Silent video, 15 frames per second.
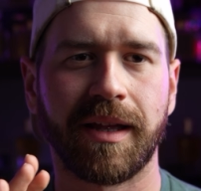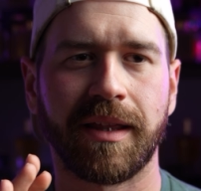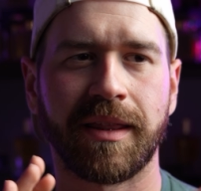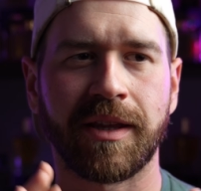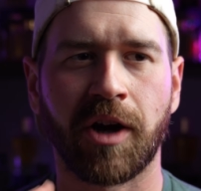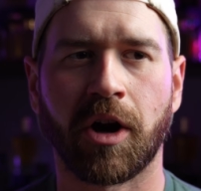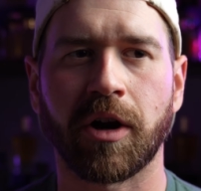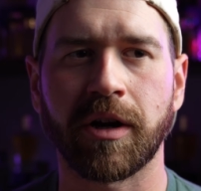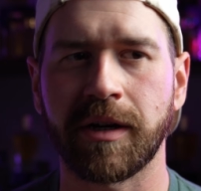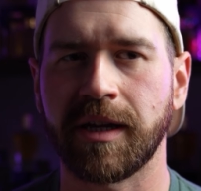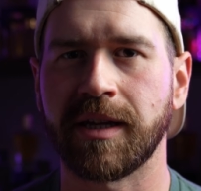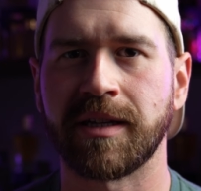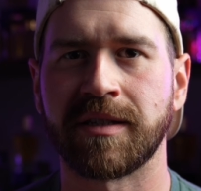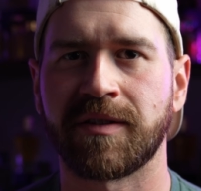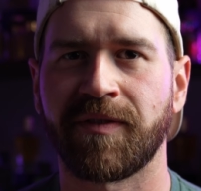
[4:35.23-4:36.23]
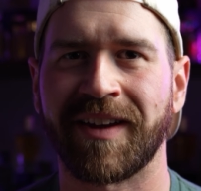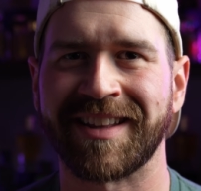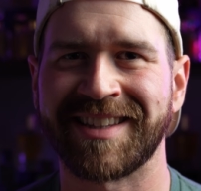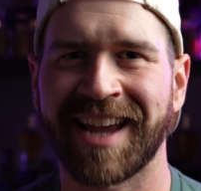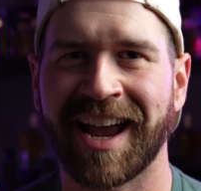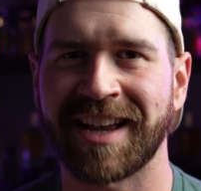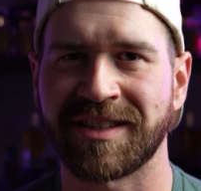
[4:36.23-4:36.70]
the heart is
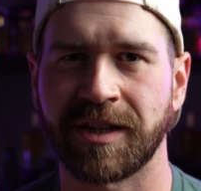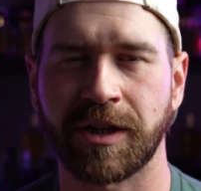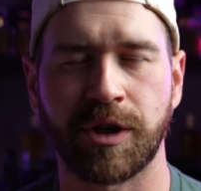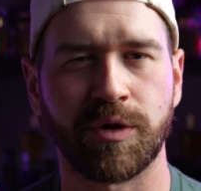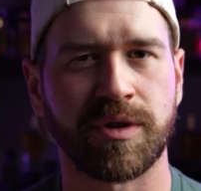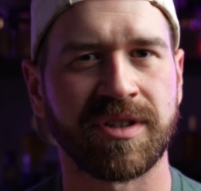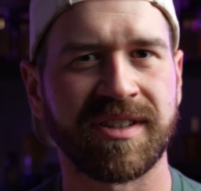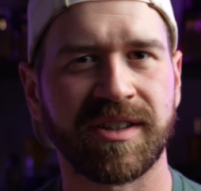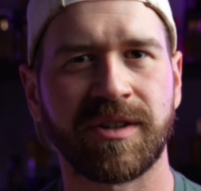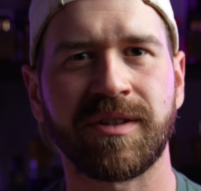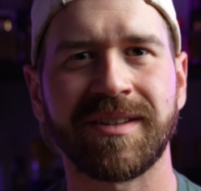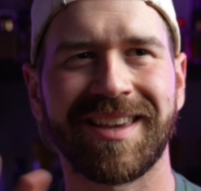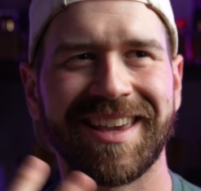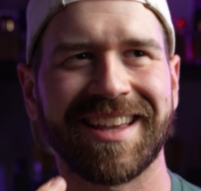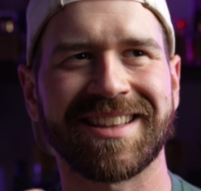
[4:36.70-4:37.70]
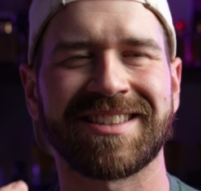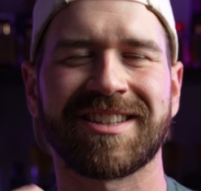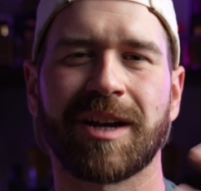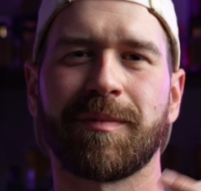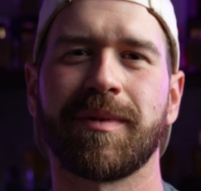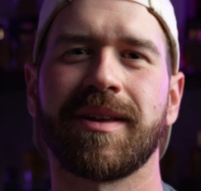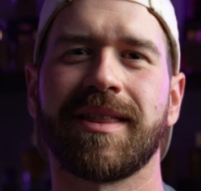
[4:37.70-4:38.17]
fantastic. You still get
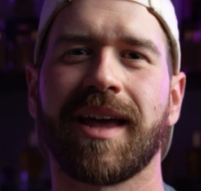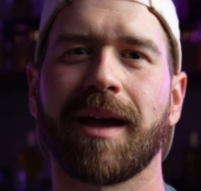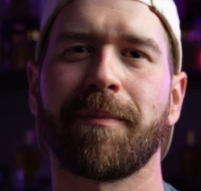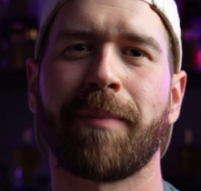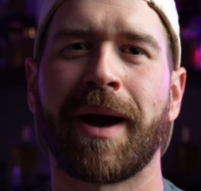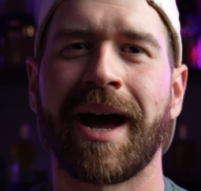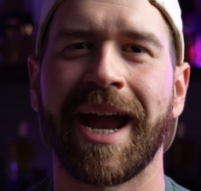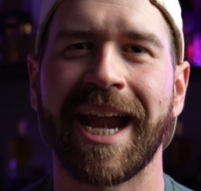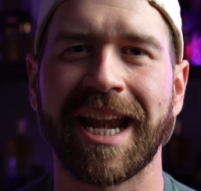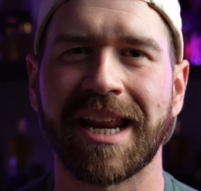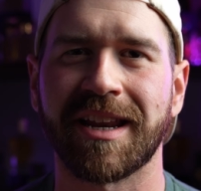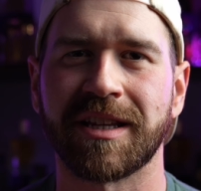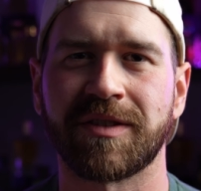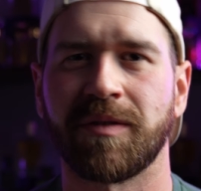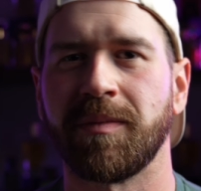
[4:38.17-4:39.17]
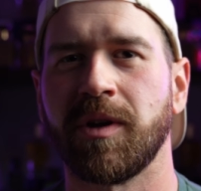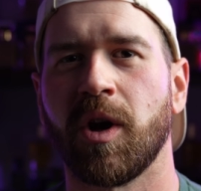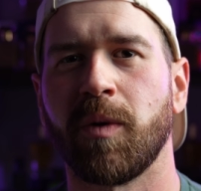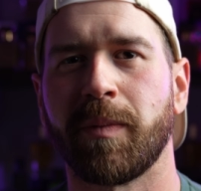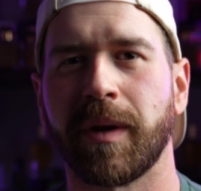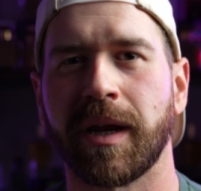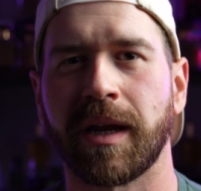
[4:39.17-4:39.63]
some of that pininess from the
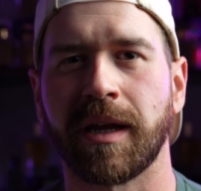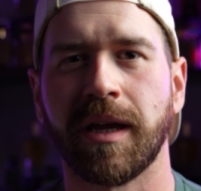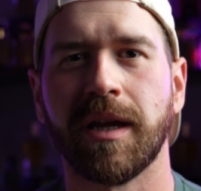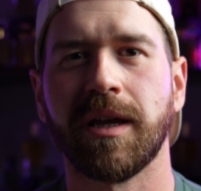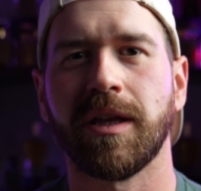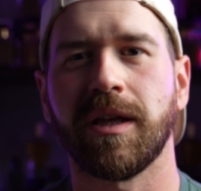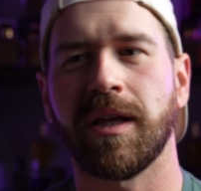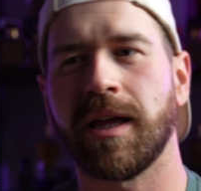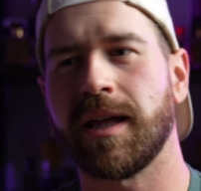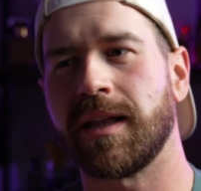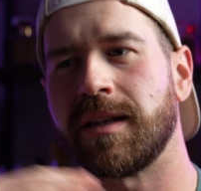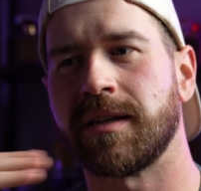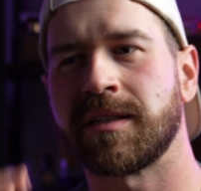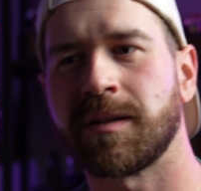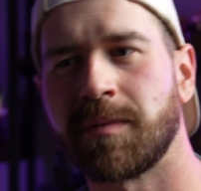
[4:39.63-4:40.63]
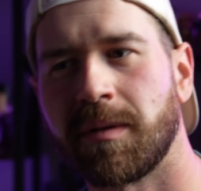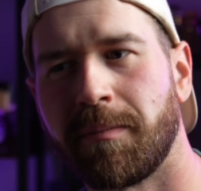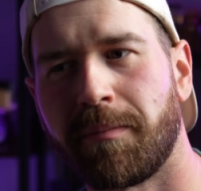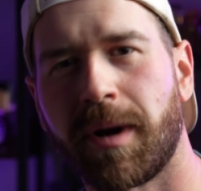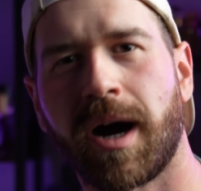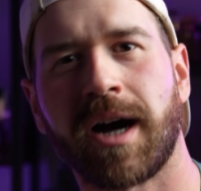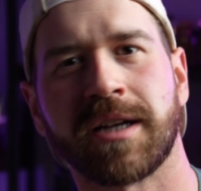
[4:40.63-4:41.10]
opening and some of the
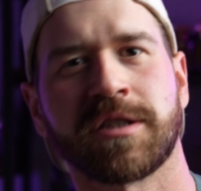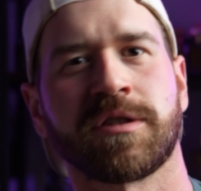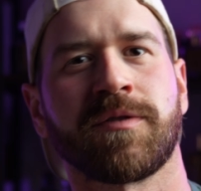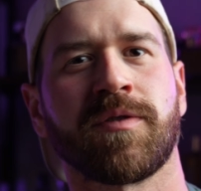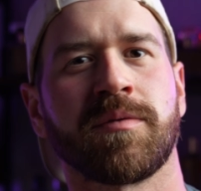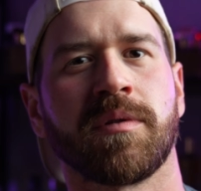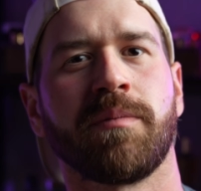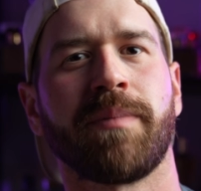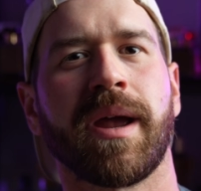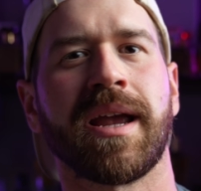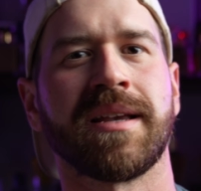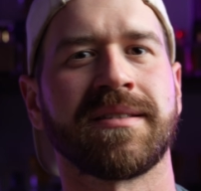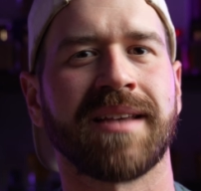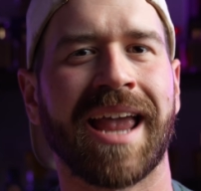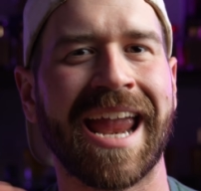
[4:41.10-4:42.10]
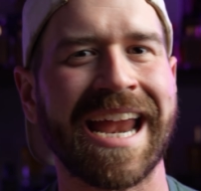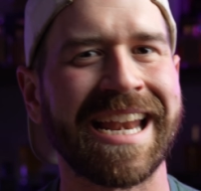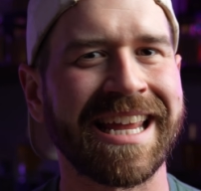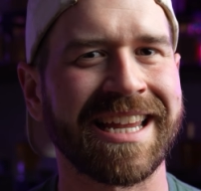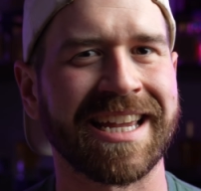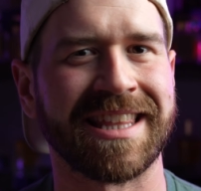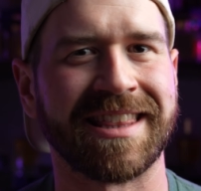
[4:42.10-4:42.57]
moss from the base,
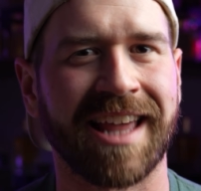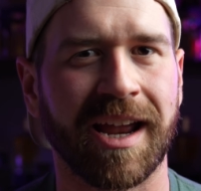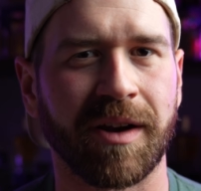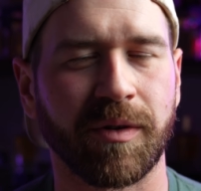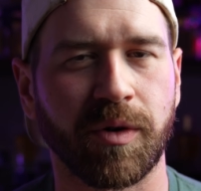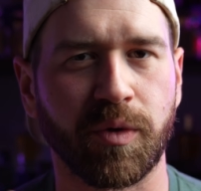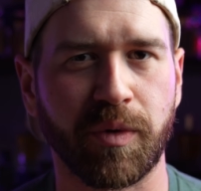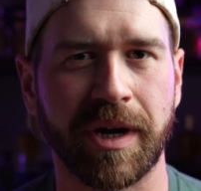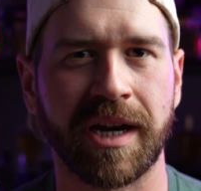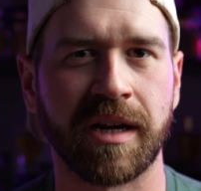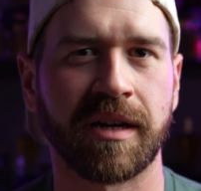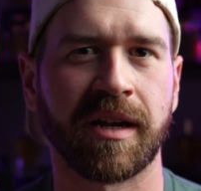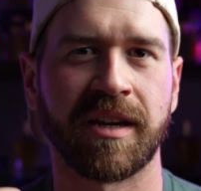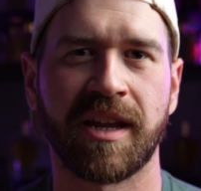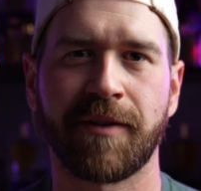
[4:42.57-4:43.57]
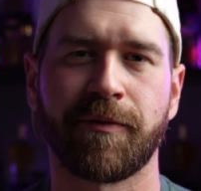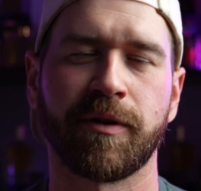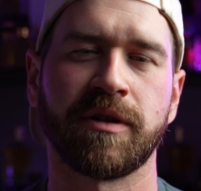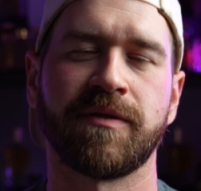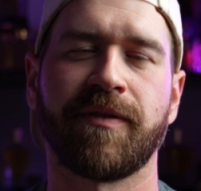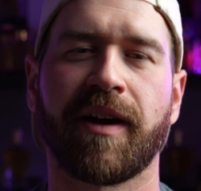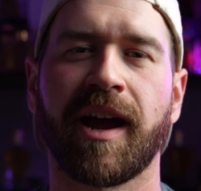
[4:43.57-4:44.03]
aiding in that green
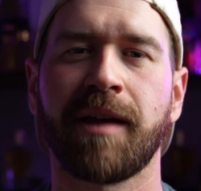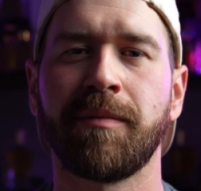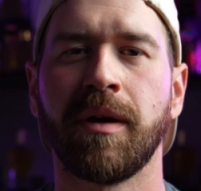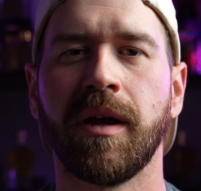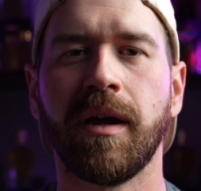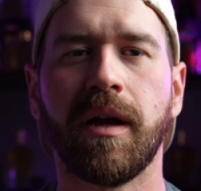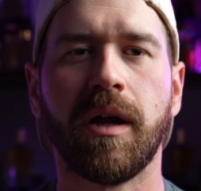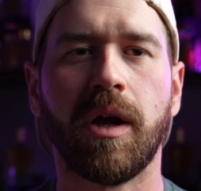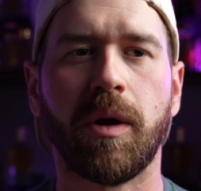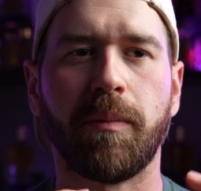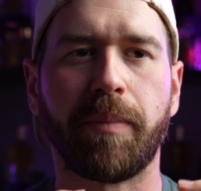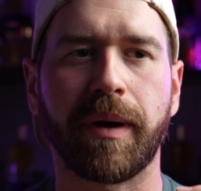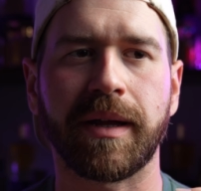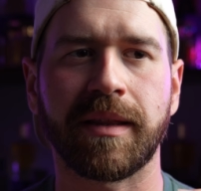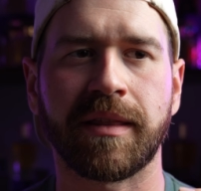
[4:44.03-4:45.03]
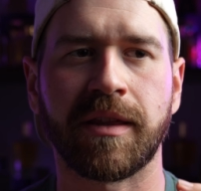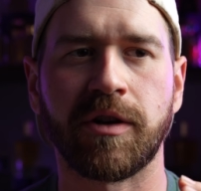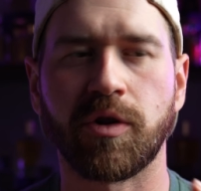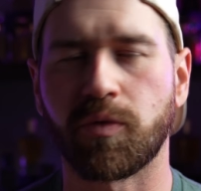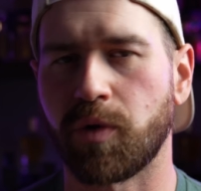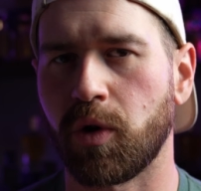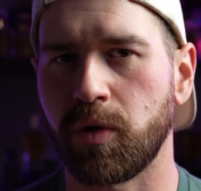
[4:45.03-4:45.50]
coniferous vibe. But the
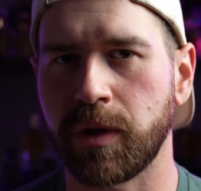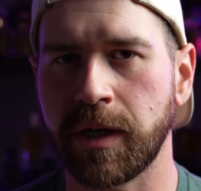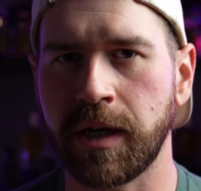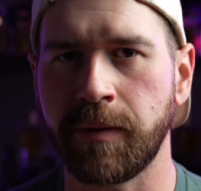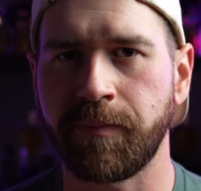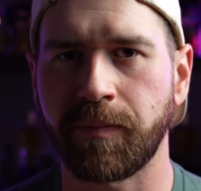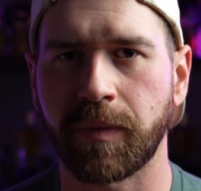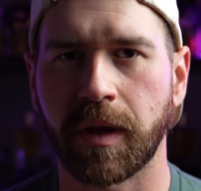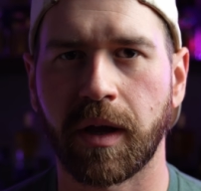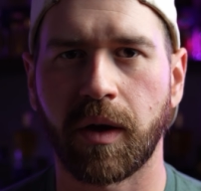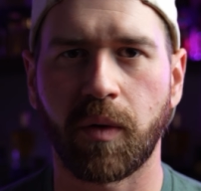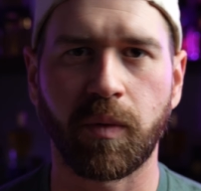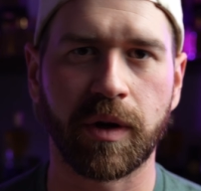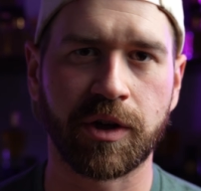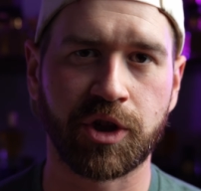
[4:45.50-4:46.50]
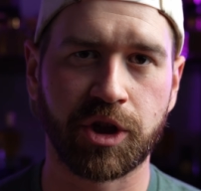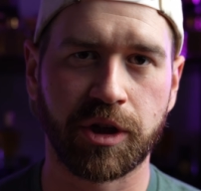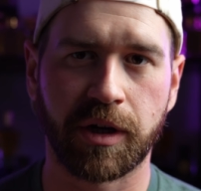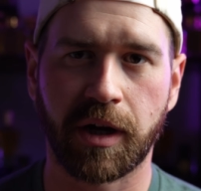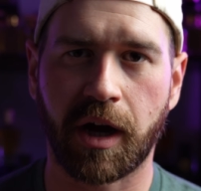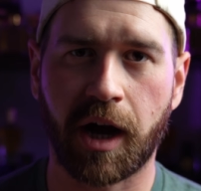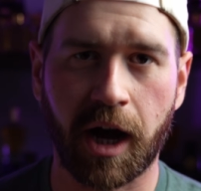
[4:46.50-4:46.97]
neroli, which
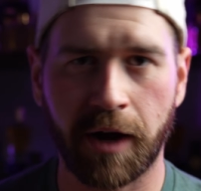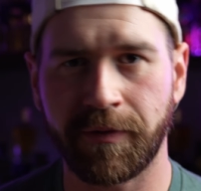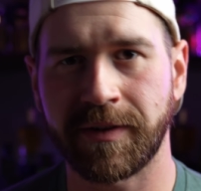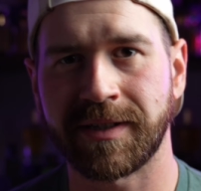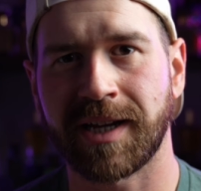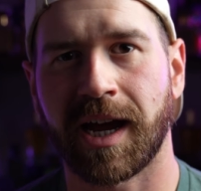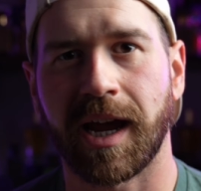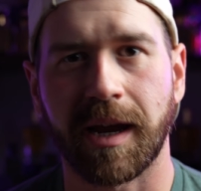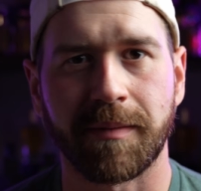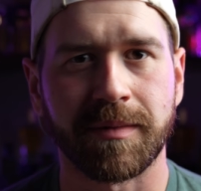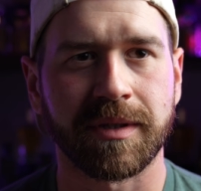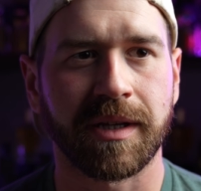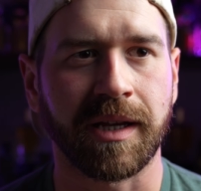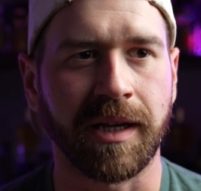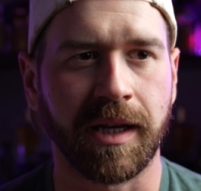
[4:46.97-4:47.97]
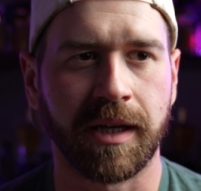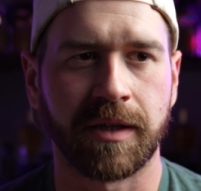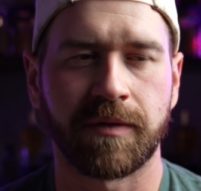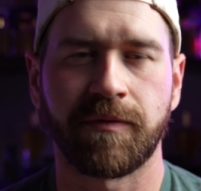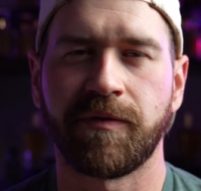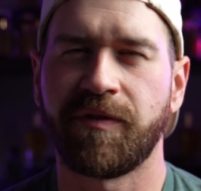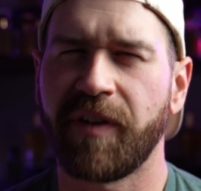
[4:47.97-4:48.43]
oftentimes
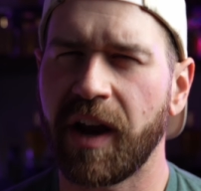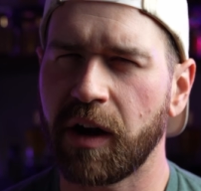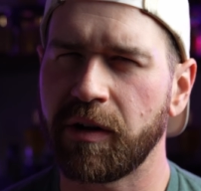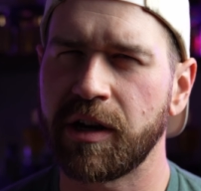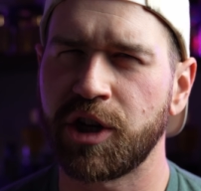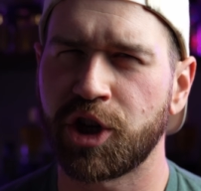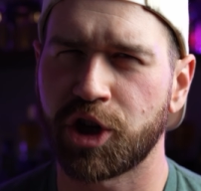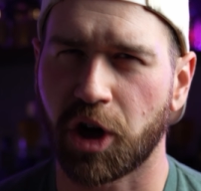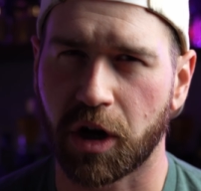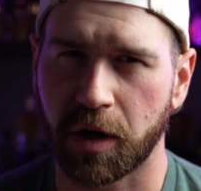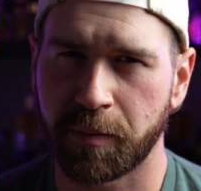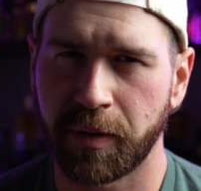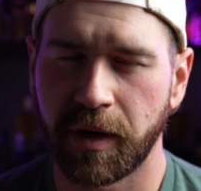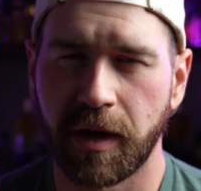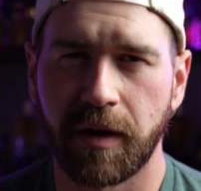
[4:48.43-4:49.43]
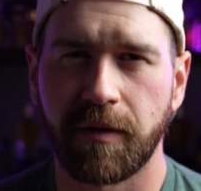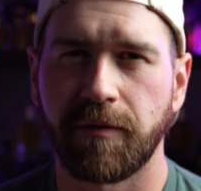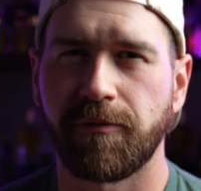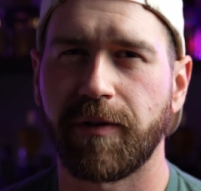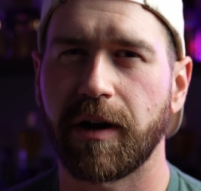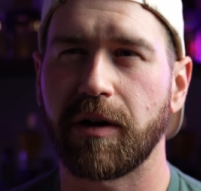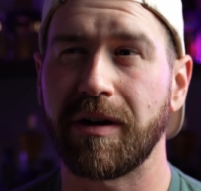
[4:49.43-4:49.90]
is very sharp,
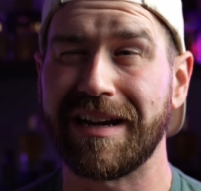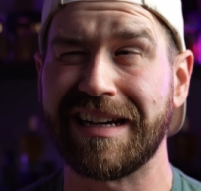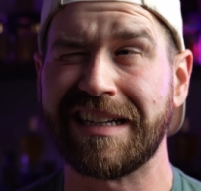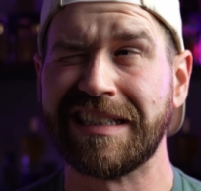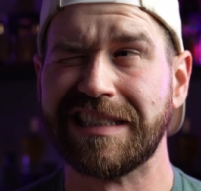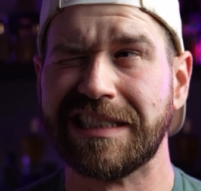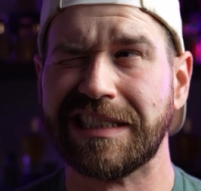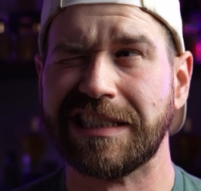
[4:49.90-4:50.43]
very